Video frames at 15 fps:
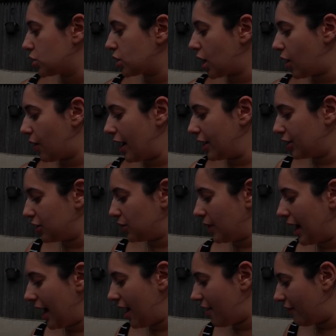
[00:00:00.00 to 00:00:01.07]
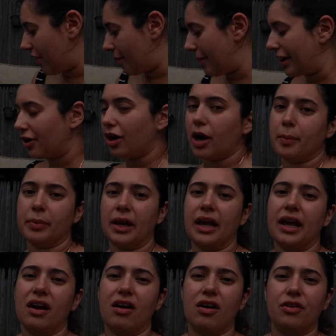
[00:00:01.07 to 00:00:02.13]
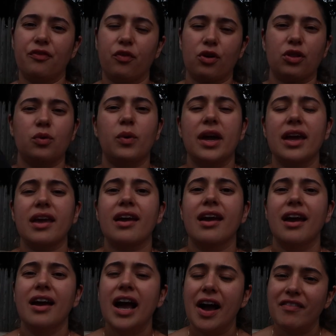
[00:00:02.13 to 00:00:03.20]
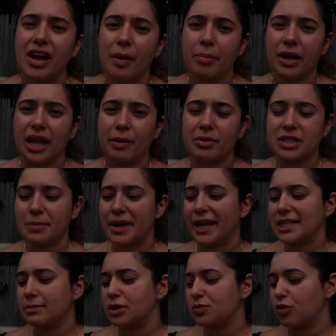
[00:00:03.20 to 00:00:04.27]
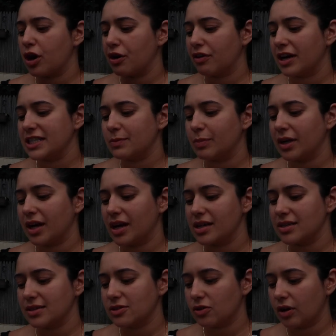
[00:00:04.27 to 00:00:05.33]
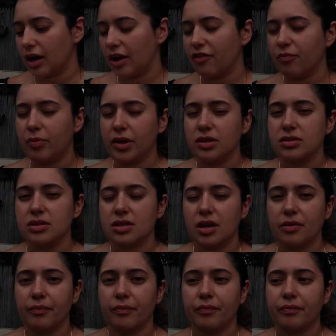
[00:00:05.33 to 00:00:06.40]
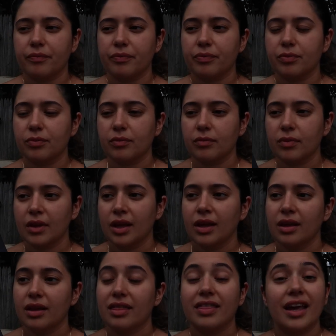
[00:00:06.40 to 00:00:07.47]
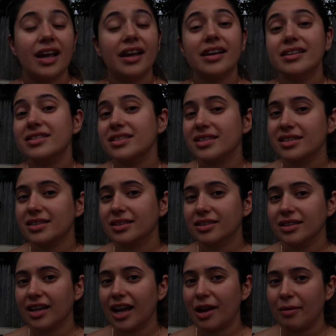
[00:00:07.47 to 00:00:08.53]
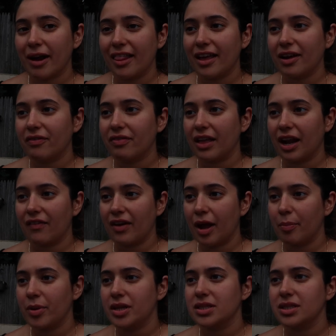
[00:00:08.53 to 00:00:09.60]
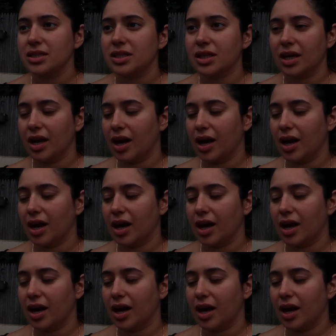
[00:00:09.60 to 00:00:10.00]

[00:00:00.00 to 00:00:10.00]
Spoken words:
So I do have a minor update on Fourth Wing. I've not been able to make as much progress because there have been some things in my life that have happened.